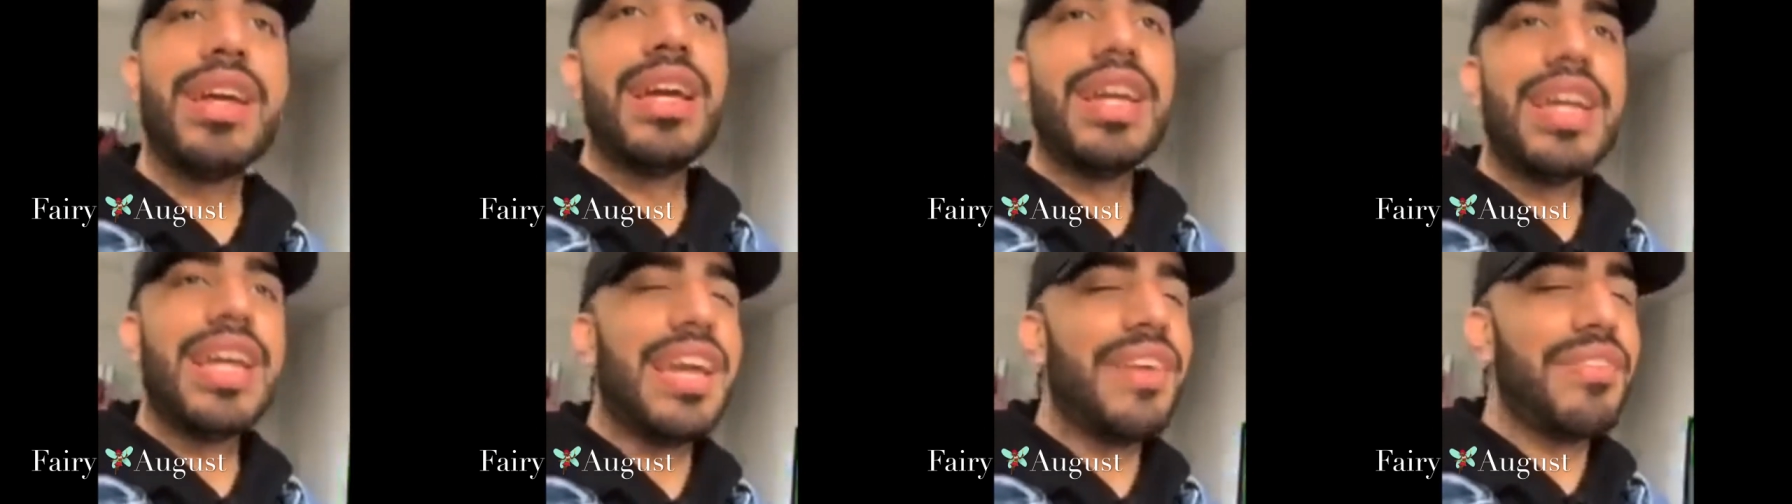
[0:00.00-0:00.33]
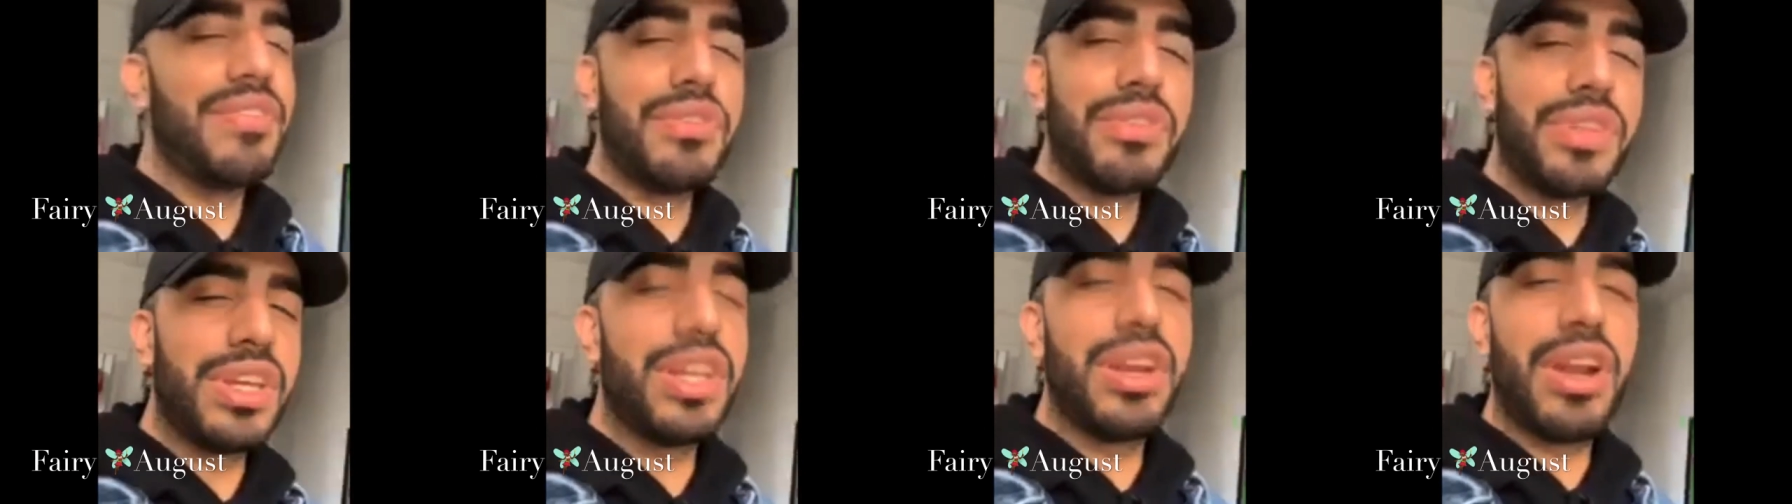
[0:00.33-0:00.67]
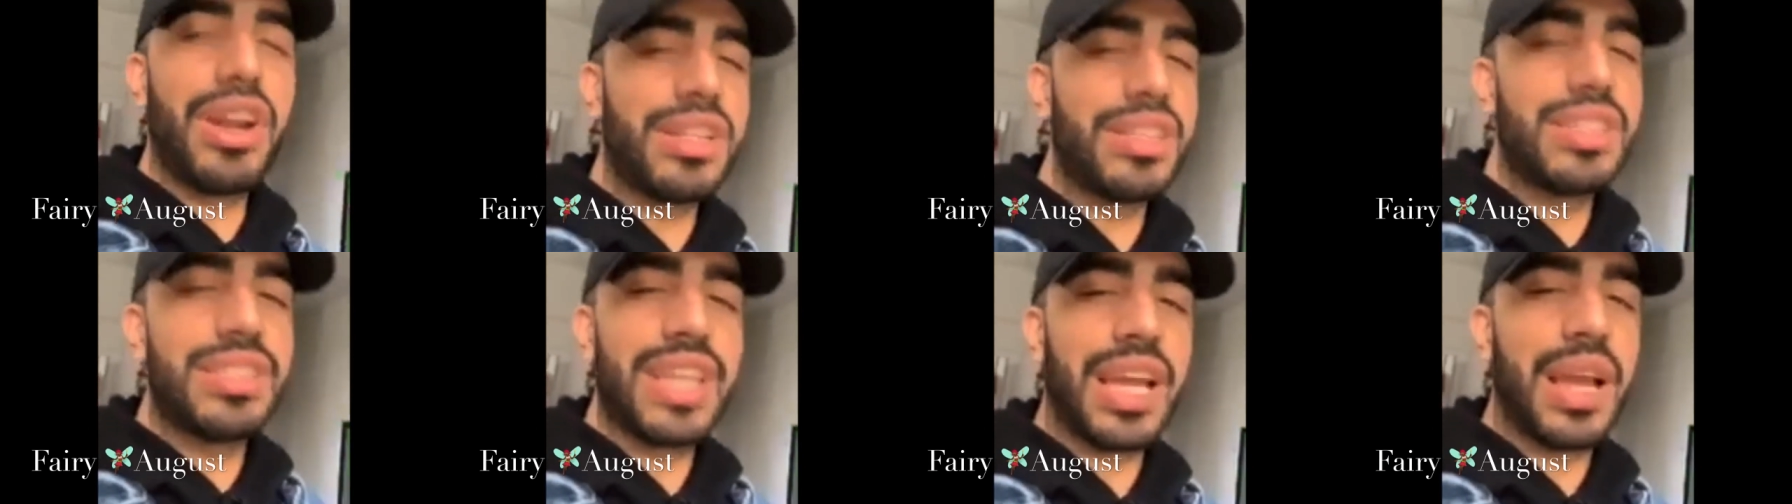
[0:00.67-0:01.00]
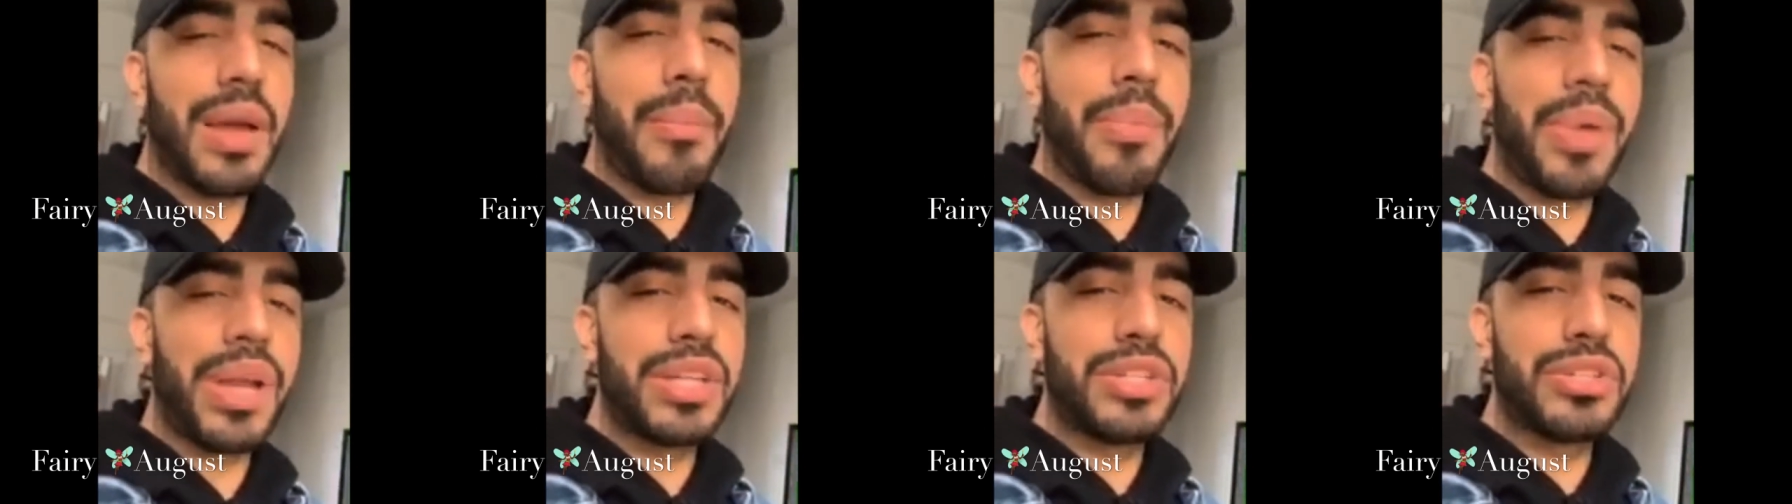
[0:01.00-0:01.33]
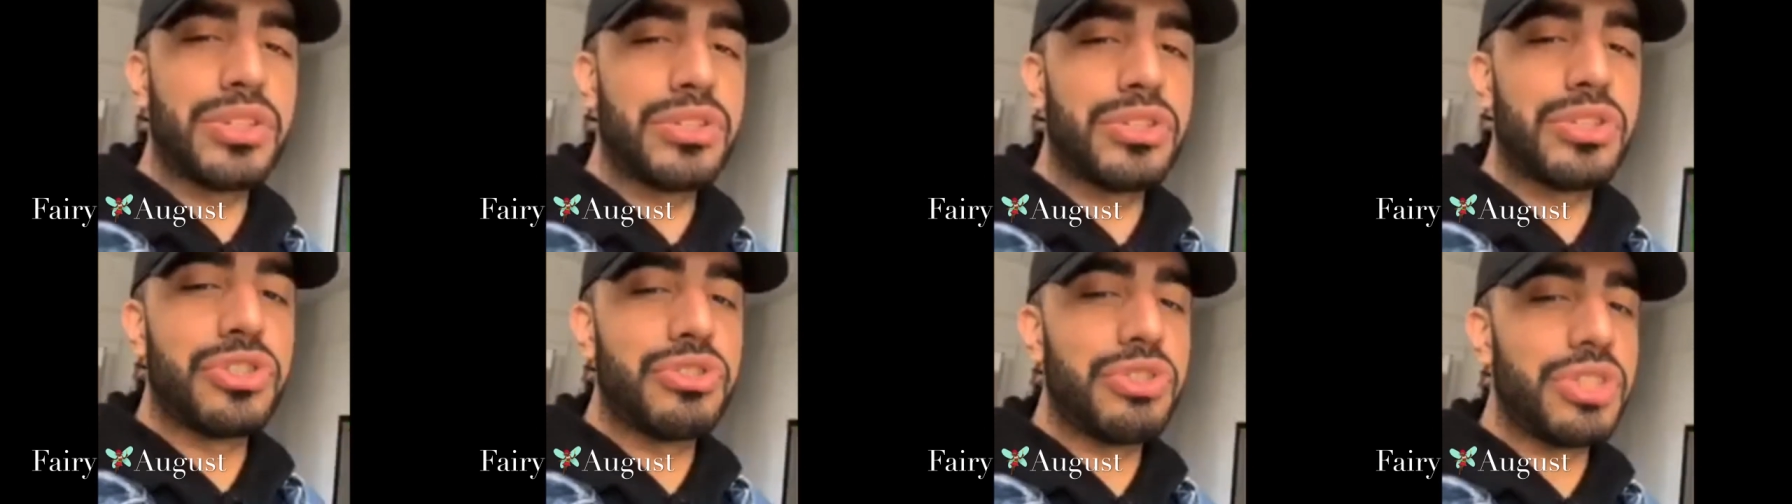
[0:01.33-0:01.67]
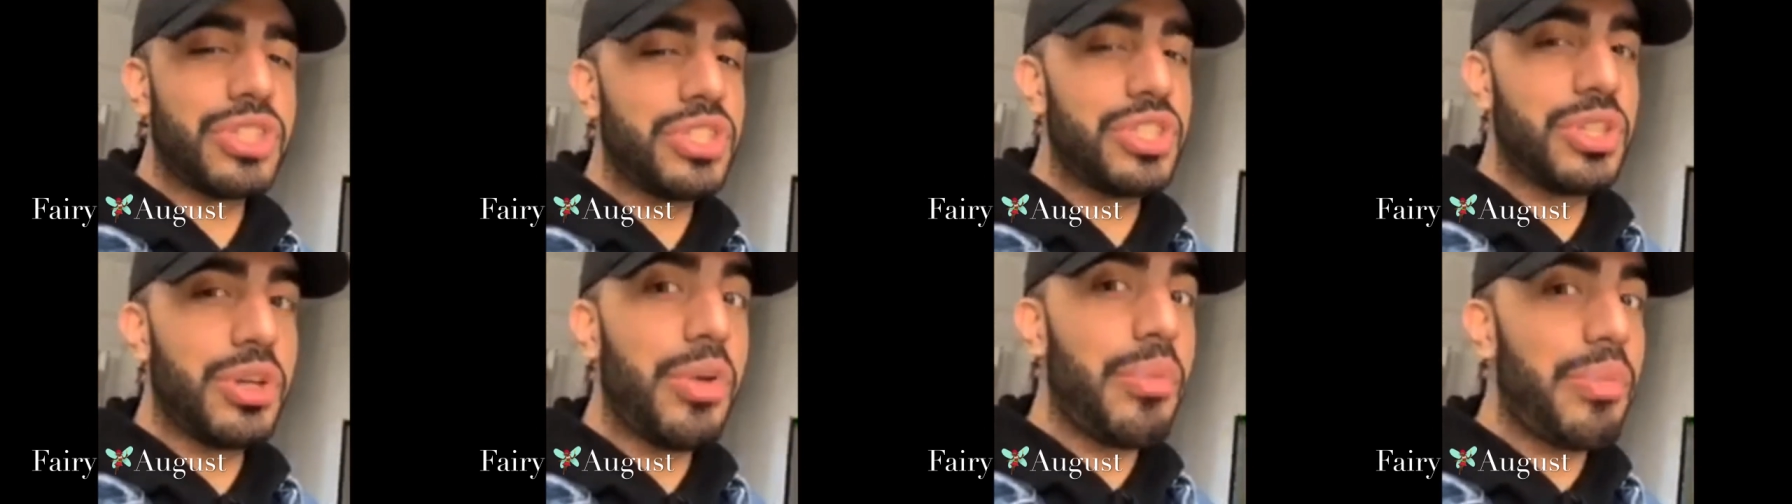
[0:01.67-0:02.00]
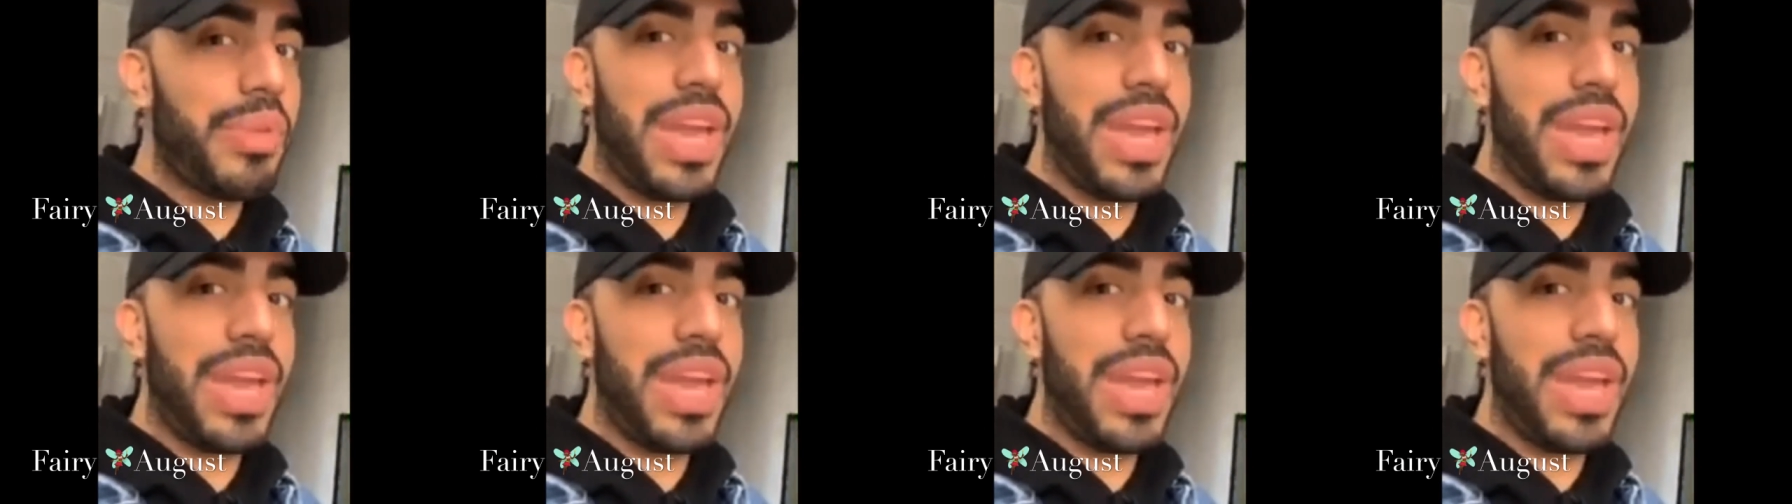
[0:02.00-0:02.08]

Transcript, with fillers: If you need her to take a picture in the street, she will be